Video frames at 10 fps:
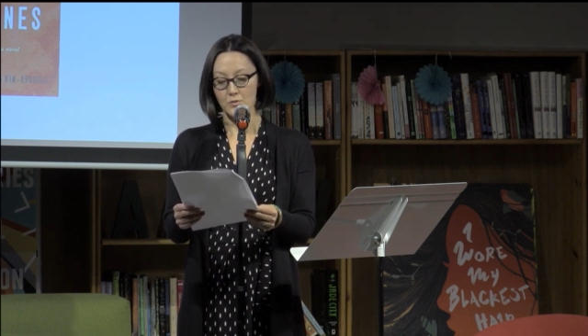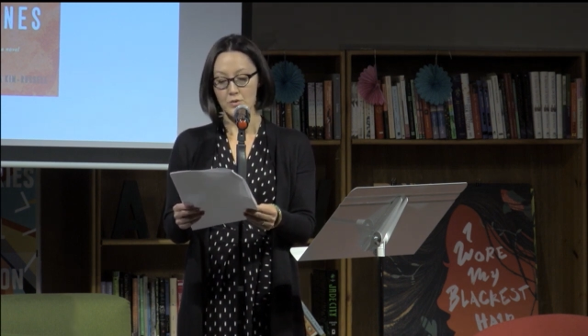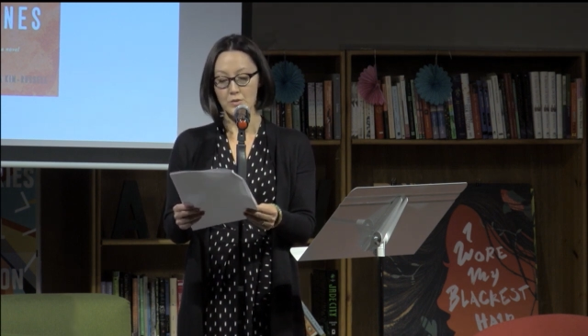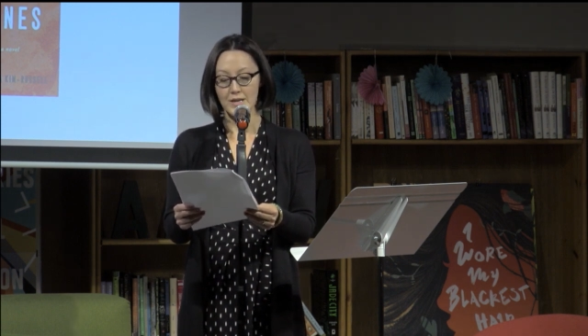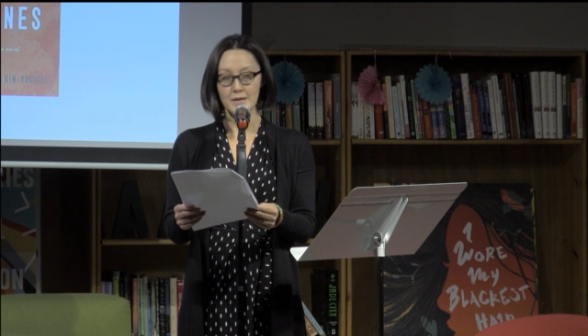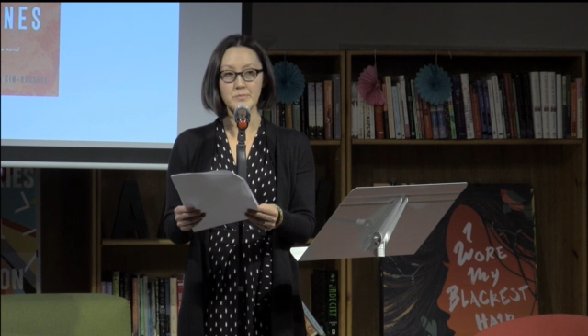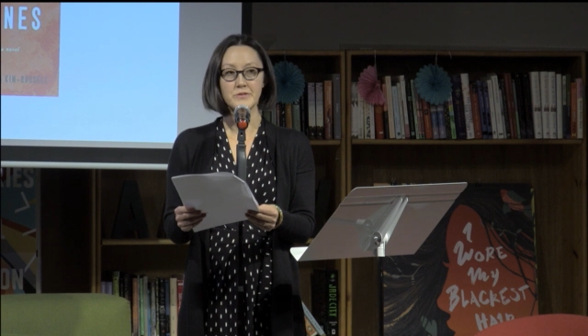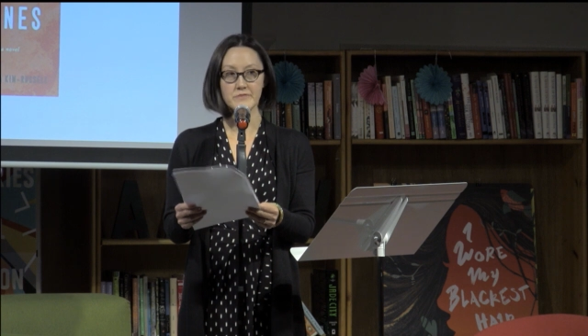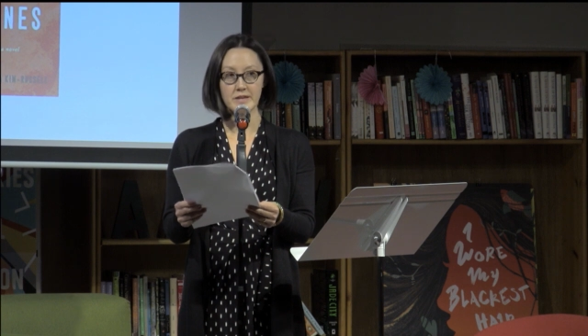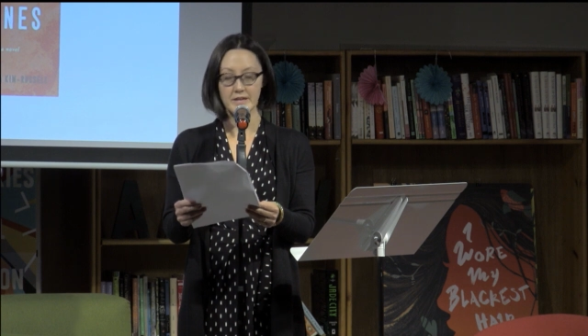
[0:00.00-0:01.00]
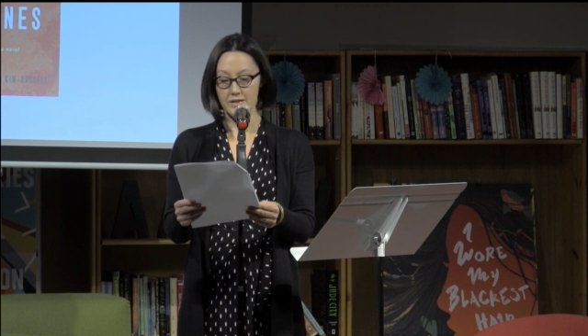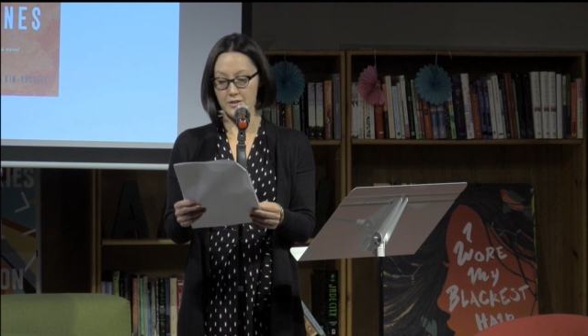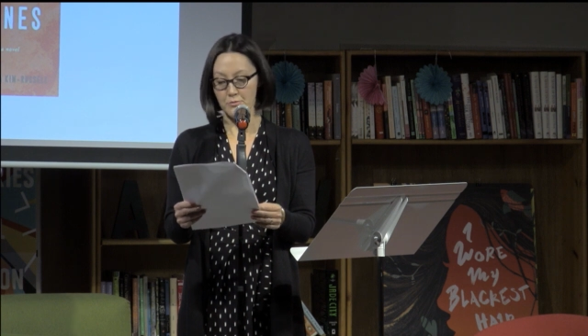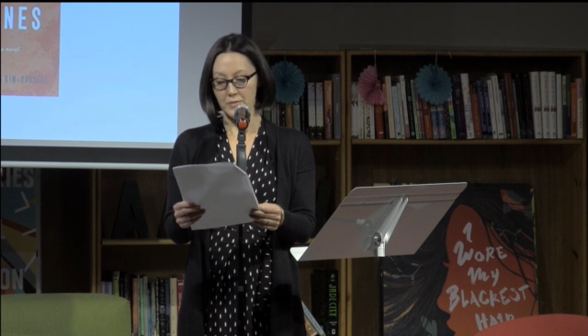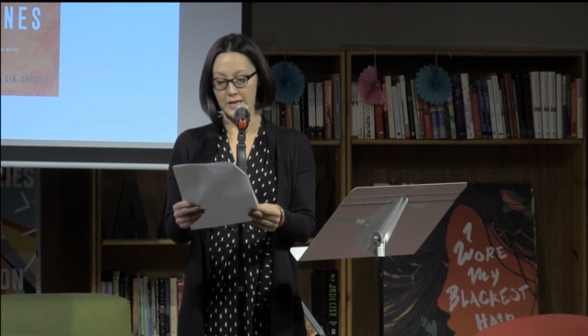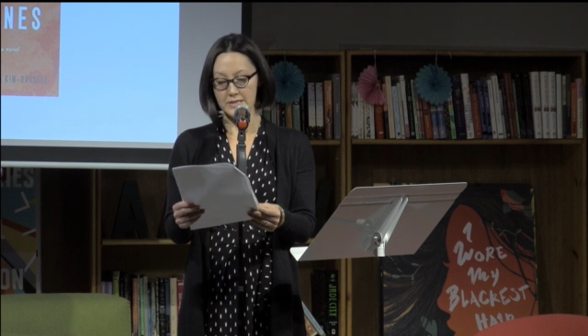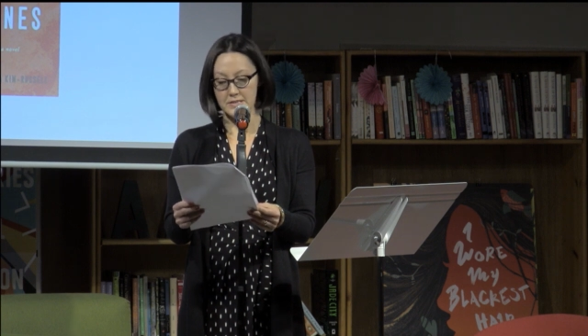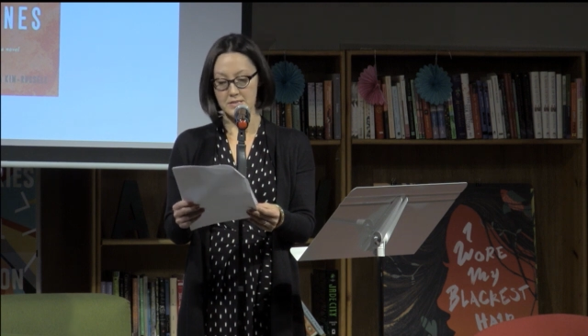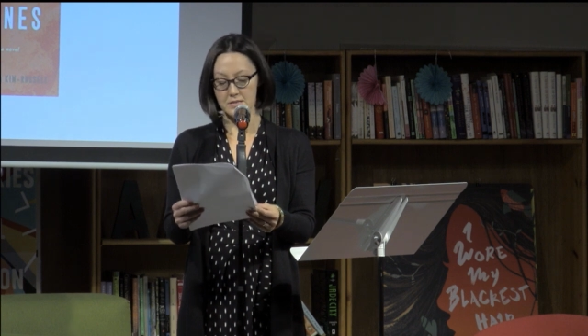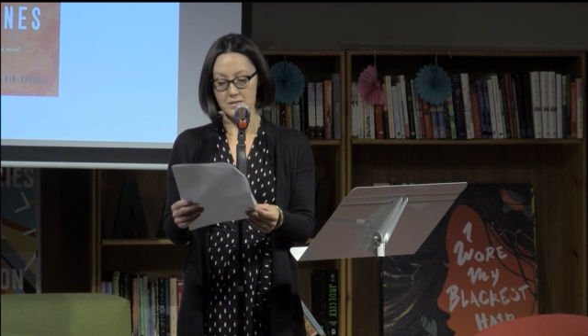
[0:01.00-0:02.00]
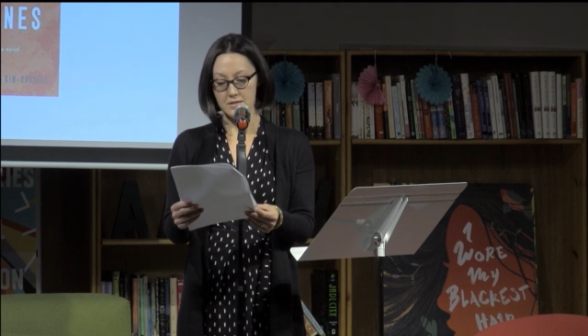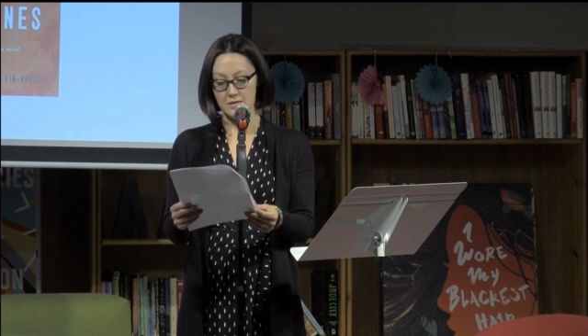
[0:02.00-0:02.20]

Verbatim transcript: when you amplify your malice.